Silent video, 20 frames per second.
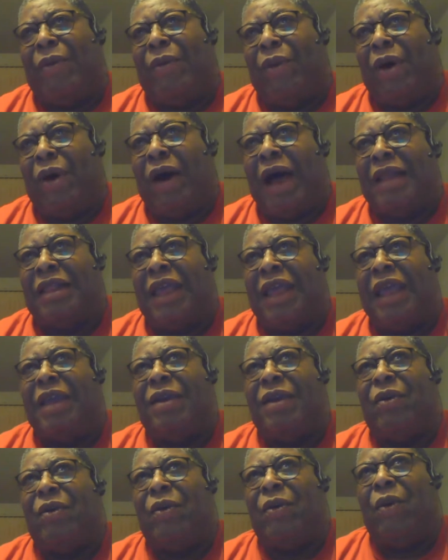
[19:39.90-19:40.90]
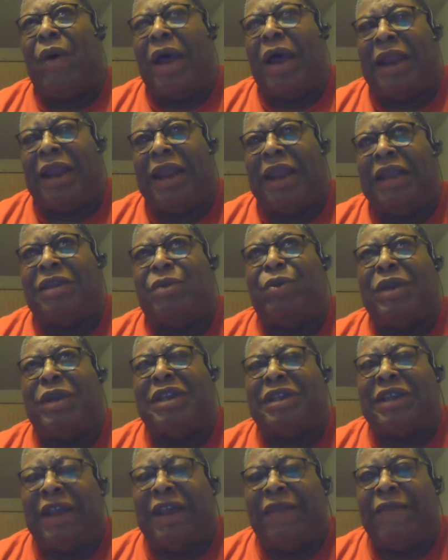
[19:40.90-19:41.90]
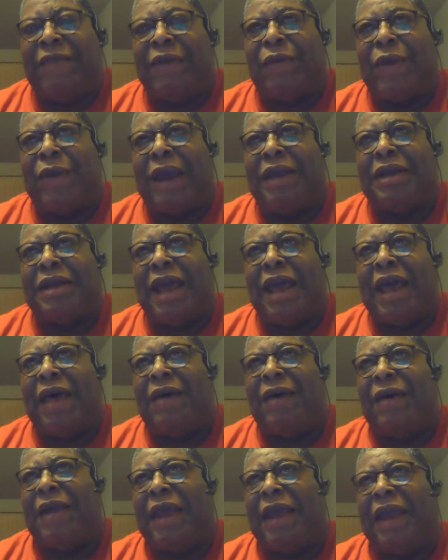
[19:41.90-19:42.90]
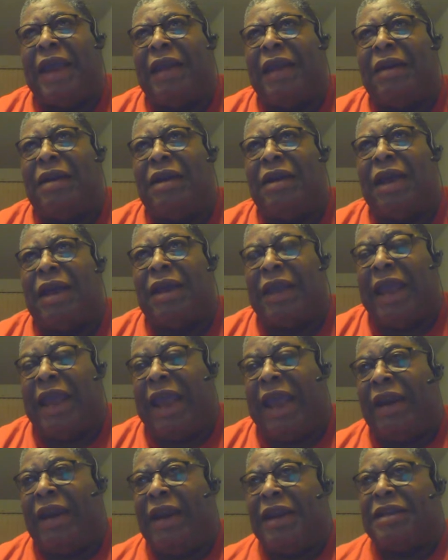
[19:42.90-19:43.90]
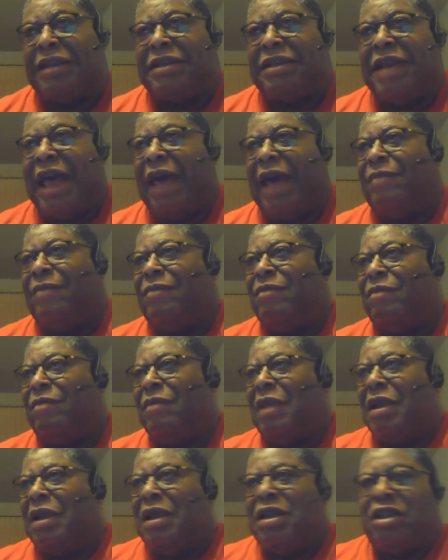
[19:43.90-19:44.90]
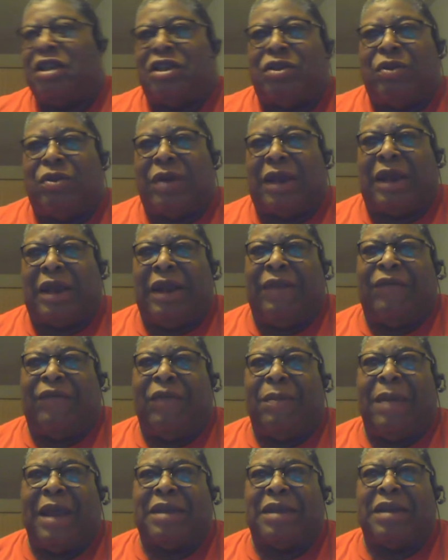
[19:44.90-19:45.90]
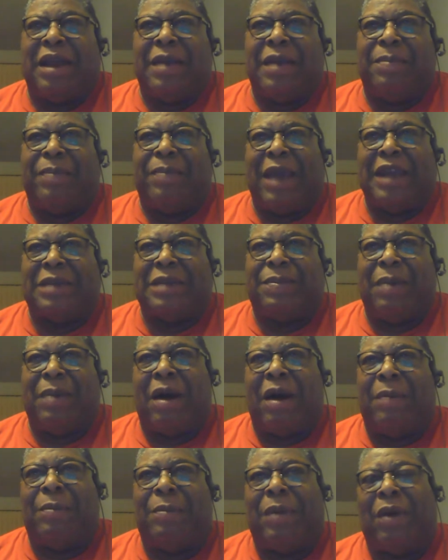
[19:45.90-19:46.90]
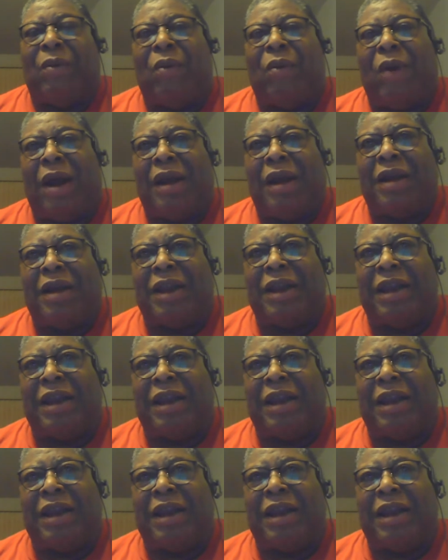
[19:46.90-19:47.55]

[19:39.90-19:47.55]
think what he's receiving right now, and again, it's not strictly from Major League Baseball, but one of the